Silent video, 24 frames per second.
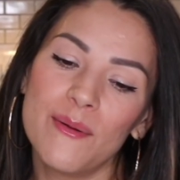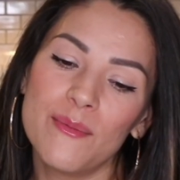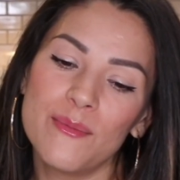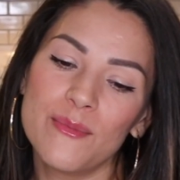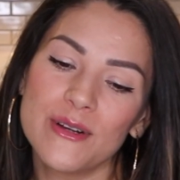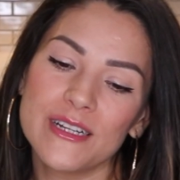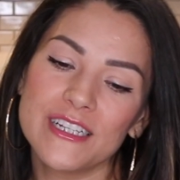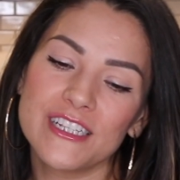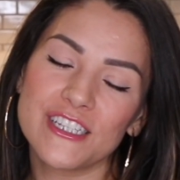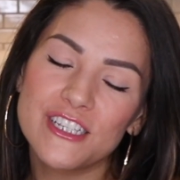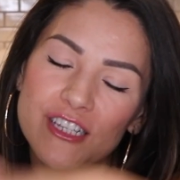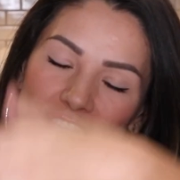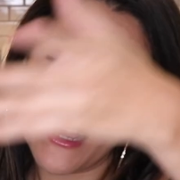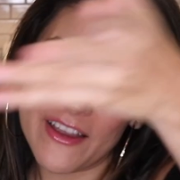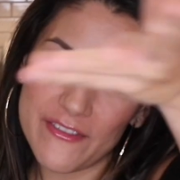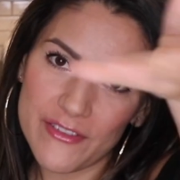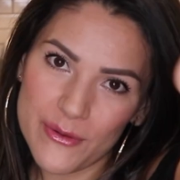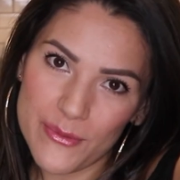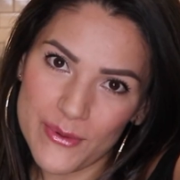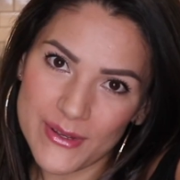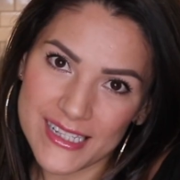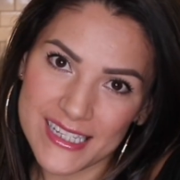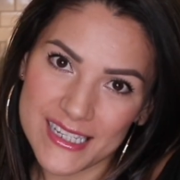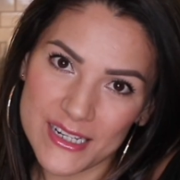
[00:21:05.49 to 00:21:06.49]
Which every
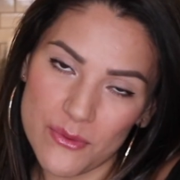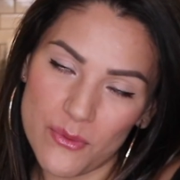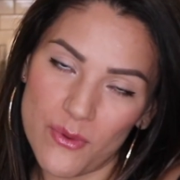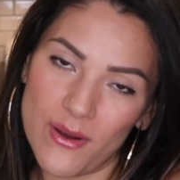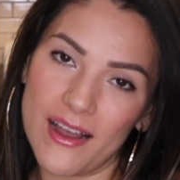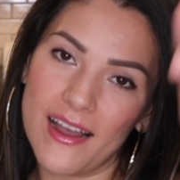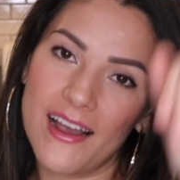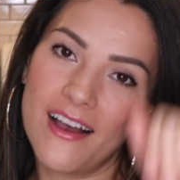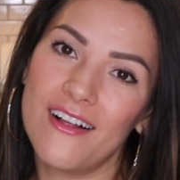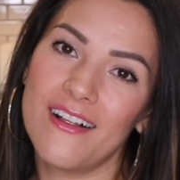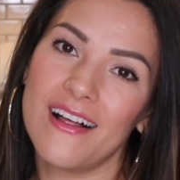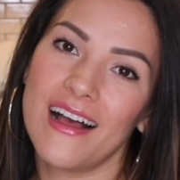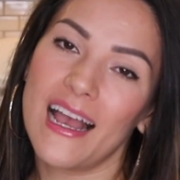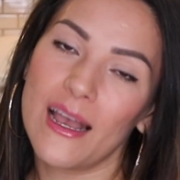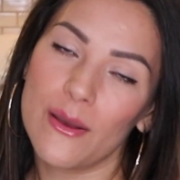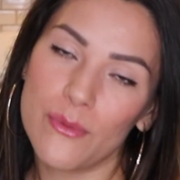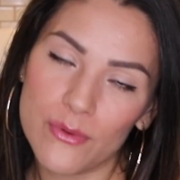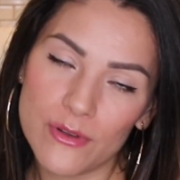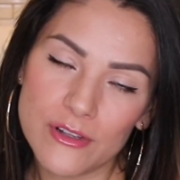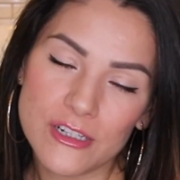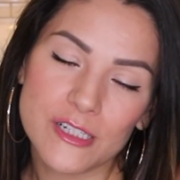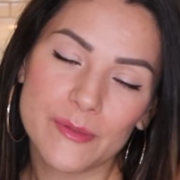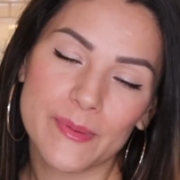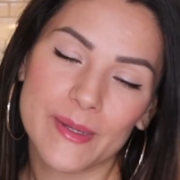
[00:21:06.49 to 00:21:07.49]
once in a while I
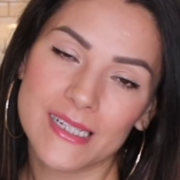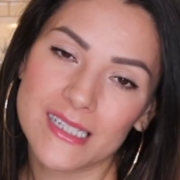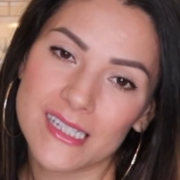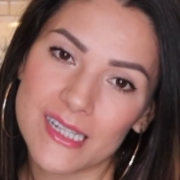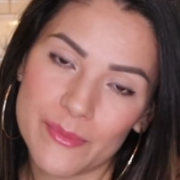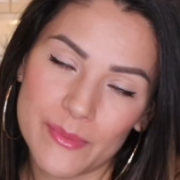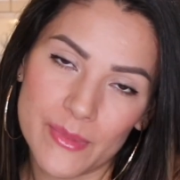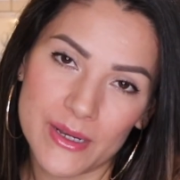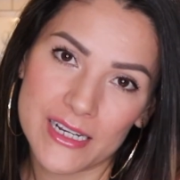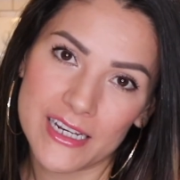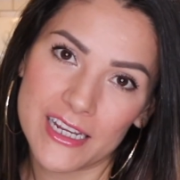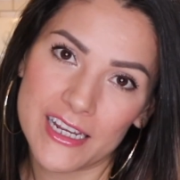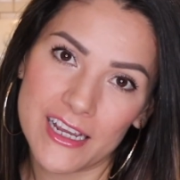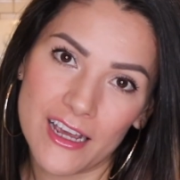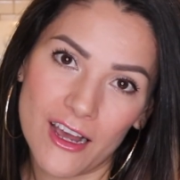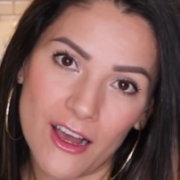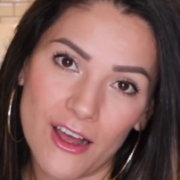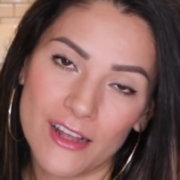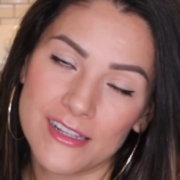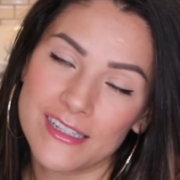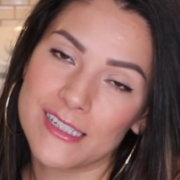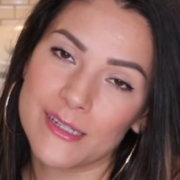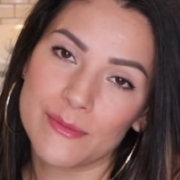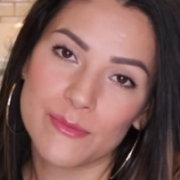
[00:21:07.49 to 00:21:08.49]
will spend some money
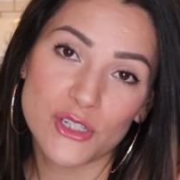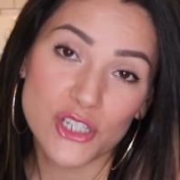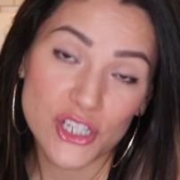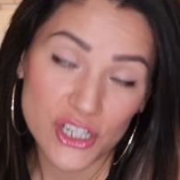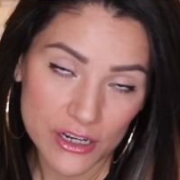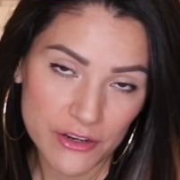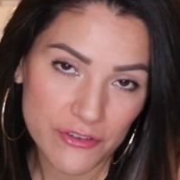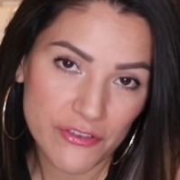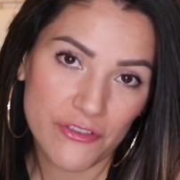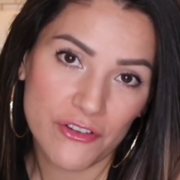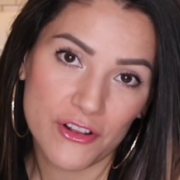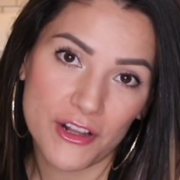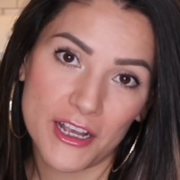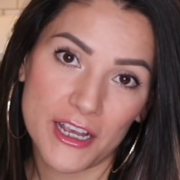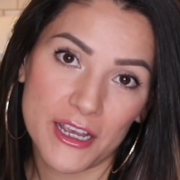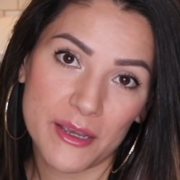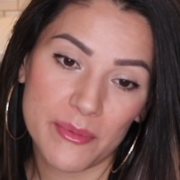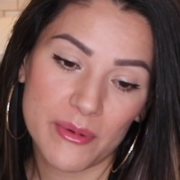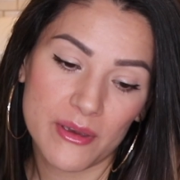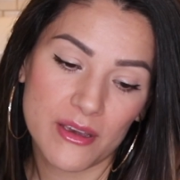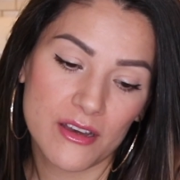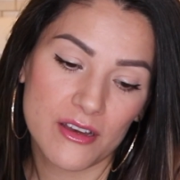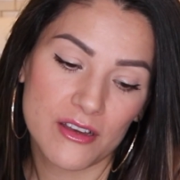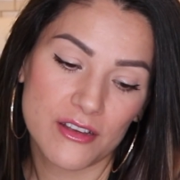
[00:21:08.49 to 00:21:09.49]
on some Chick-fil-A,
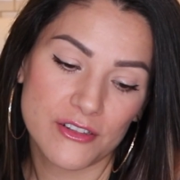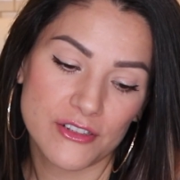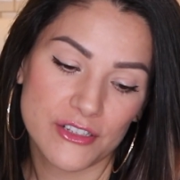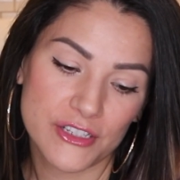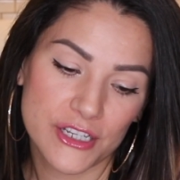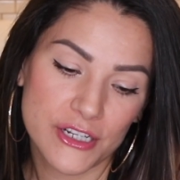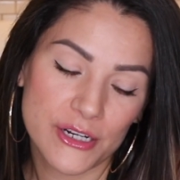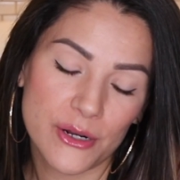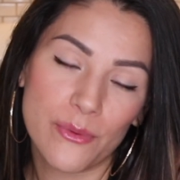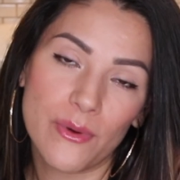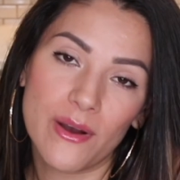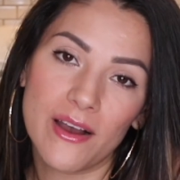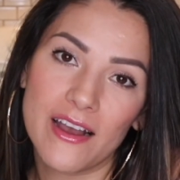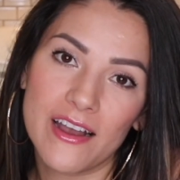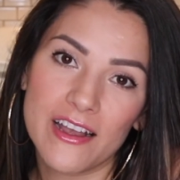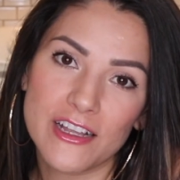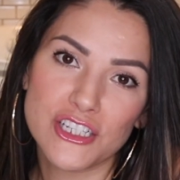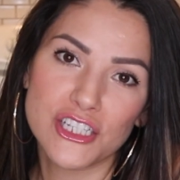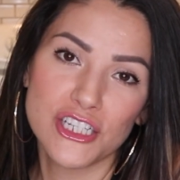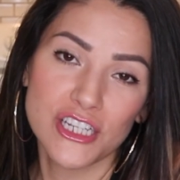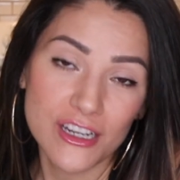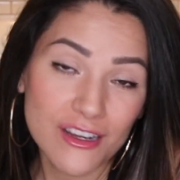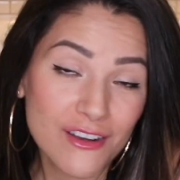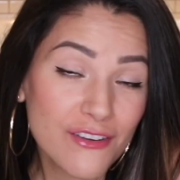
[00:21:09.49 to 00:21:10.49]
because you know what,
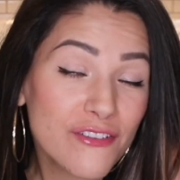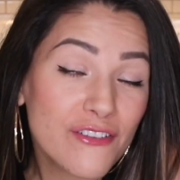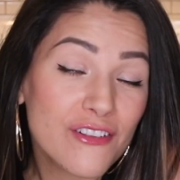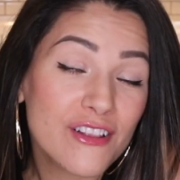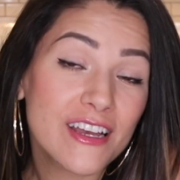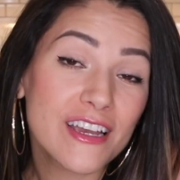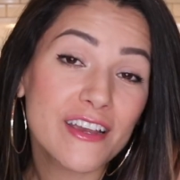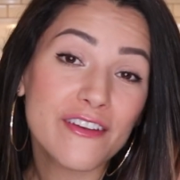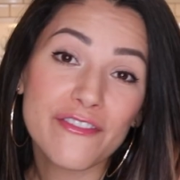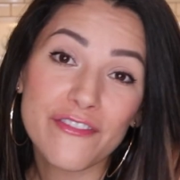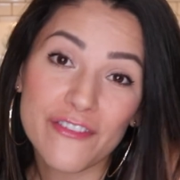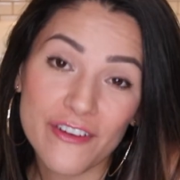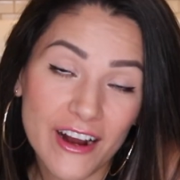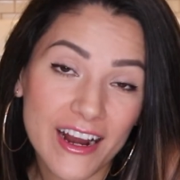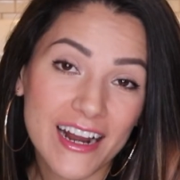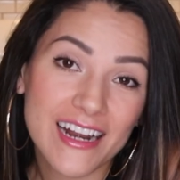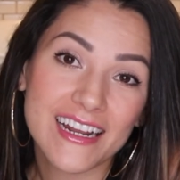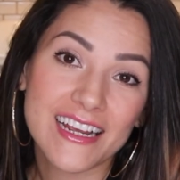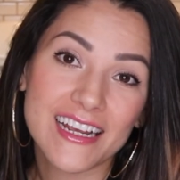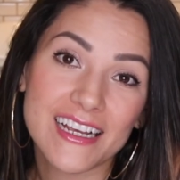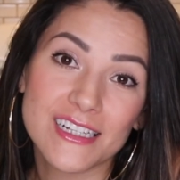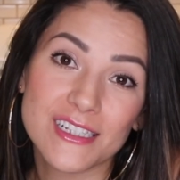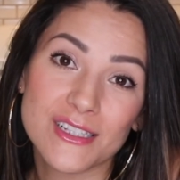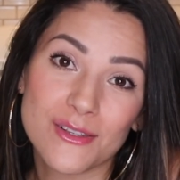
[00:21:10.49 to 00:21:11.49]
Chick-fil-A
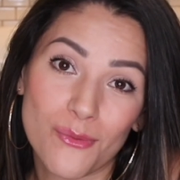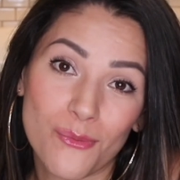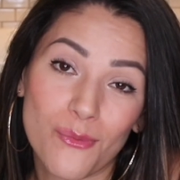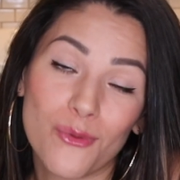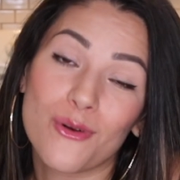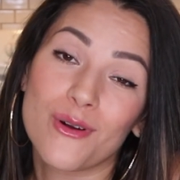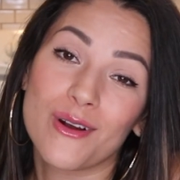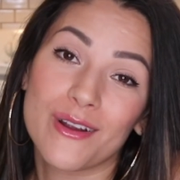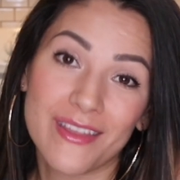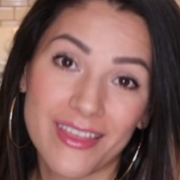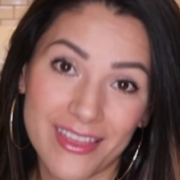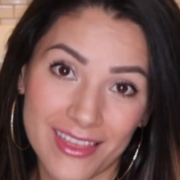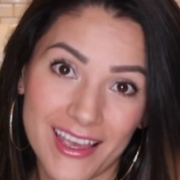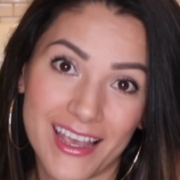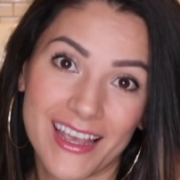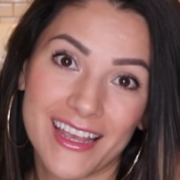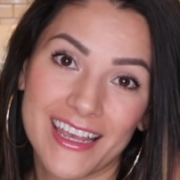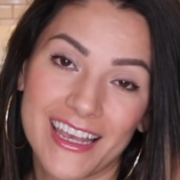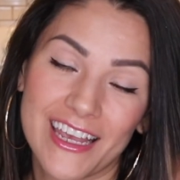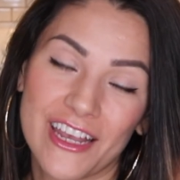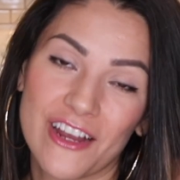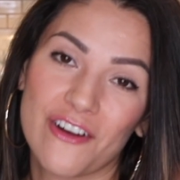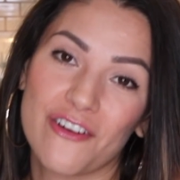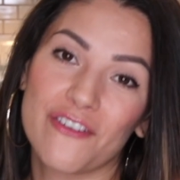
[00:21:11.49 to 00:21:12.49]
Fridays were a
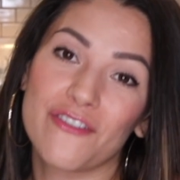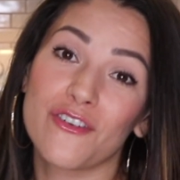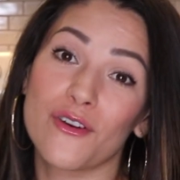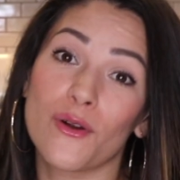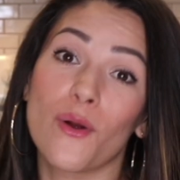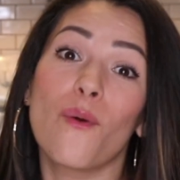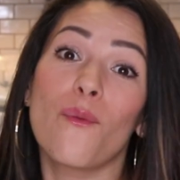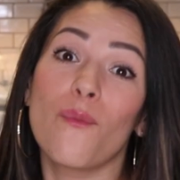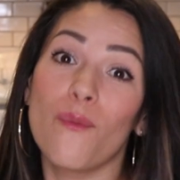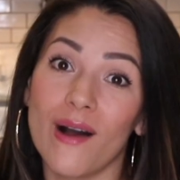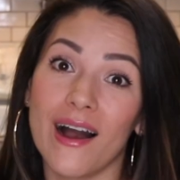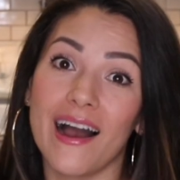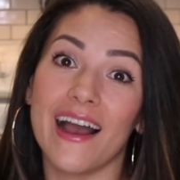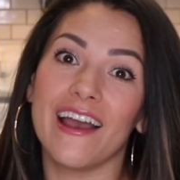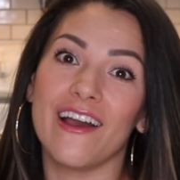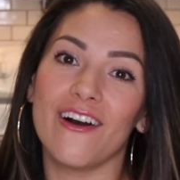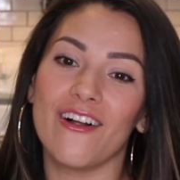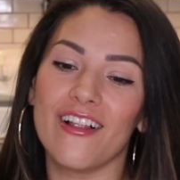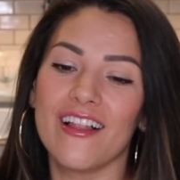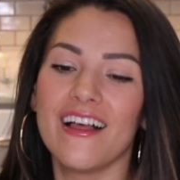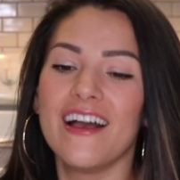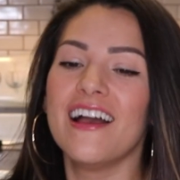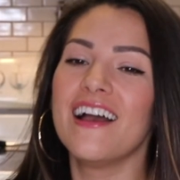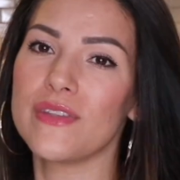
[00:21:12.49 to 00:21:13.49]
thing here for a
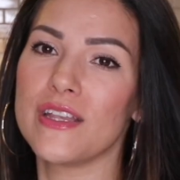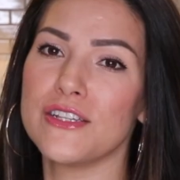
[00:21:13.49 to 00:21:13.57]
while.